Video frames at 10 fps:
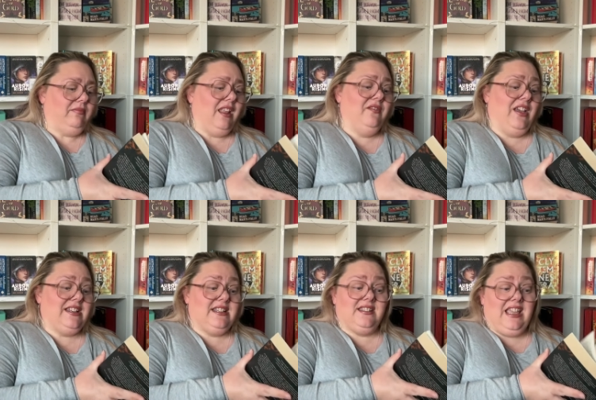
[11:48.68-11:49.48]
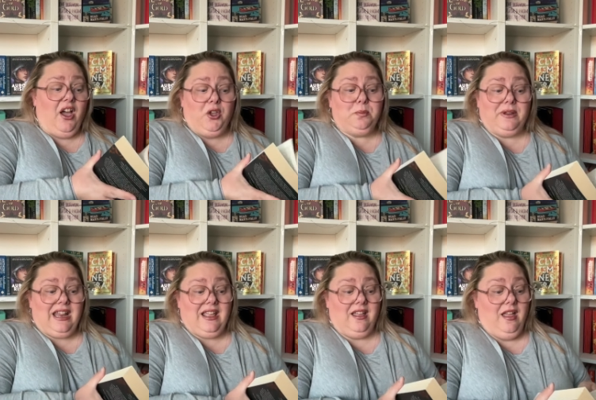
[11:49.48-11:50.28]
In fact, it's the
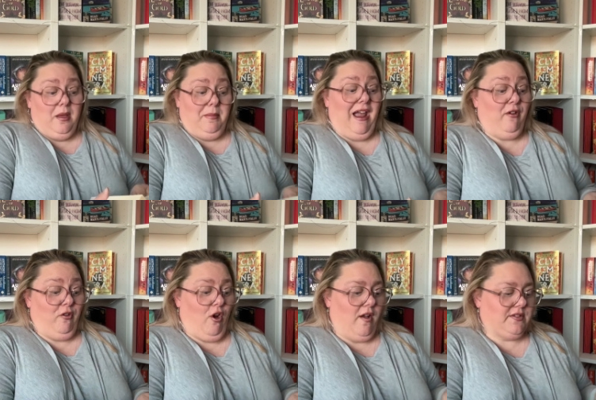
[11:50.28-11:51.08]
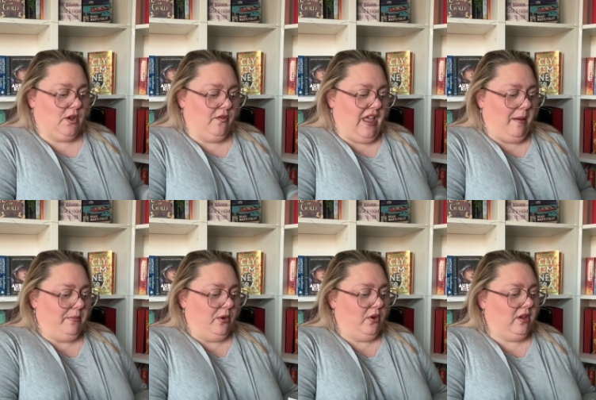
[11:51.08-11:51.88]
opening paragraphs of that
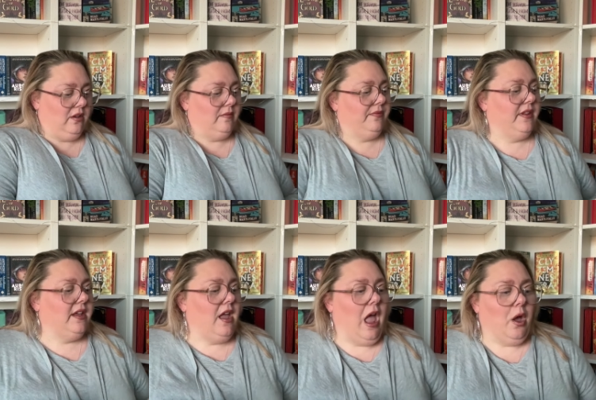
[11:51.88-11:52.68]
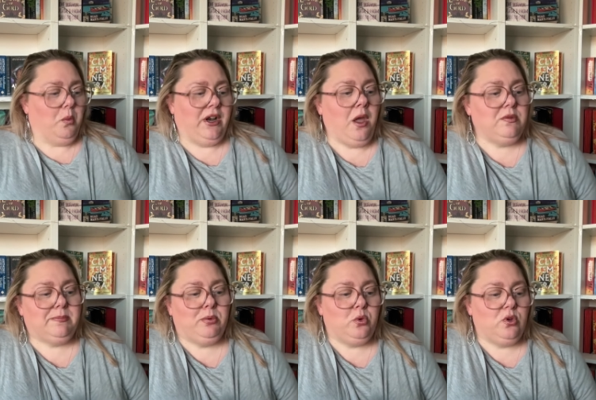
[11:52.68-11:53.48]
book when I was
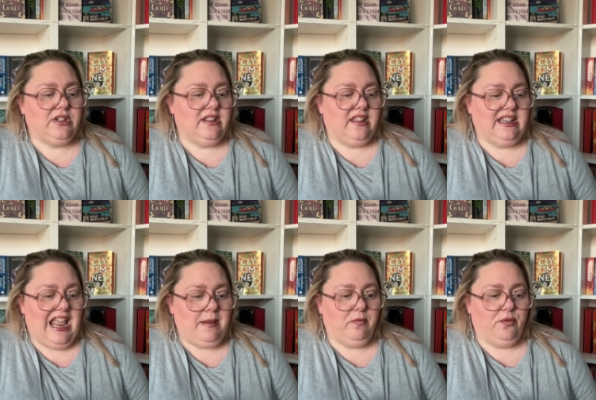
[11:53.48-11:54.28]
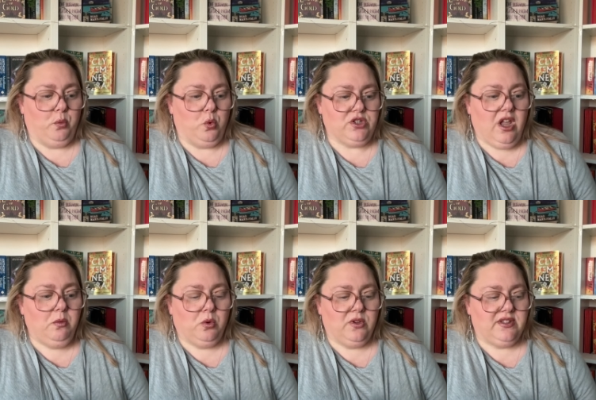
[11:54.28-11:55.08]
born, the name for what I
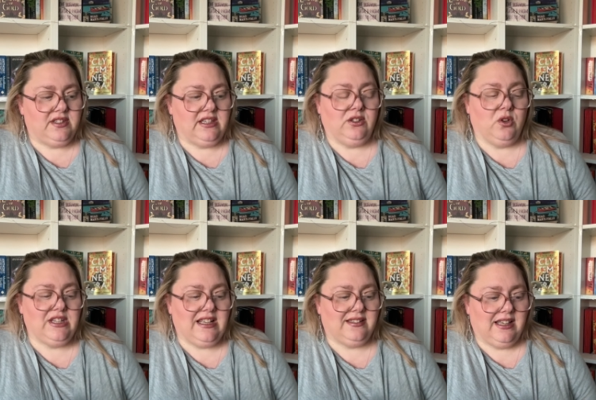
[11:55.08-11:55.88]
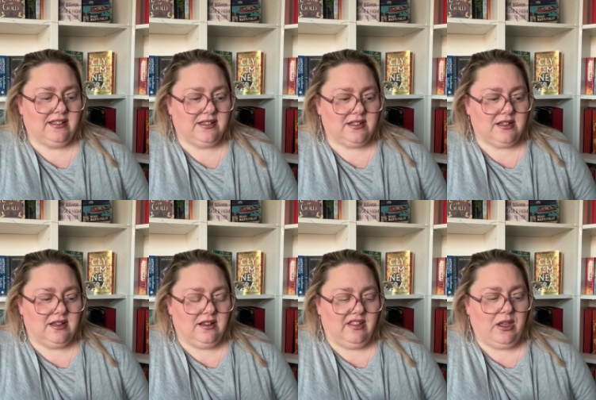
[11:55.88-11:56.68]
was did not exist.
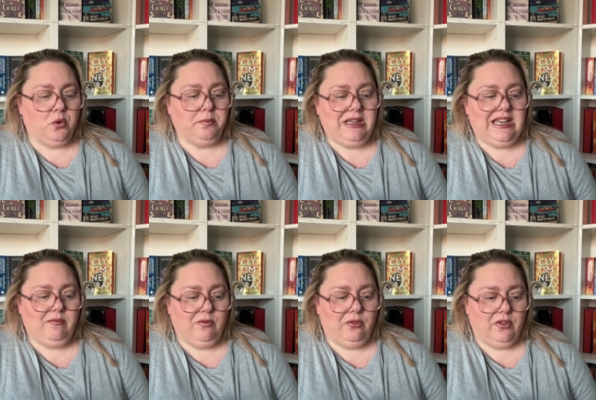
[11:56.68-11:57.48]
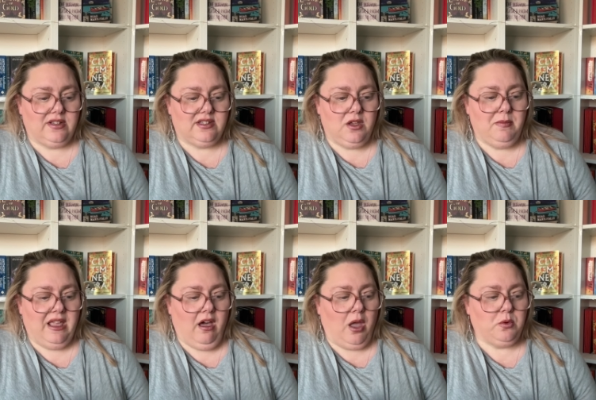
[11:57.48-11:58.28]
They called me nymph,
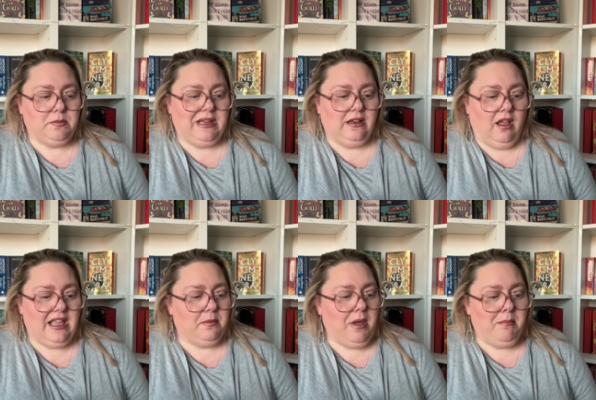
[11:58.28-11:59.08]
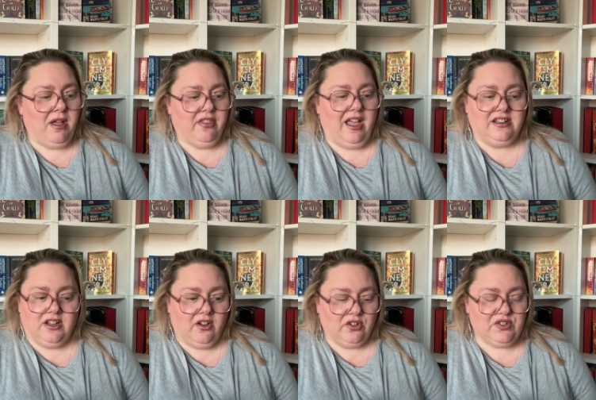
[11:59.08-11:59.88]
assuming I would be like my mother and
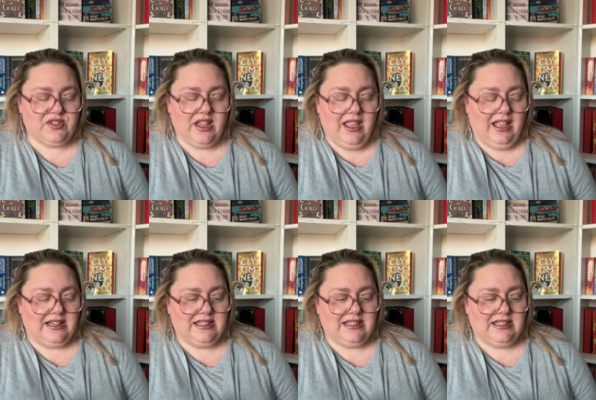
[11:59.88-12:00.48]
aunts and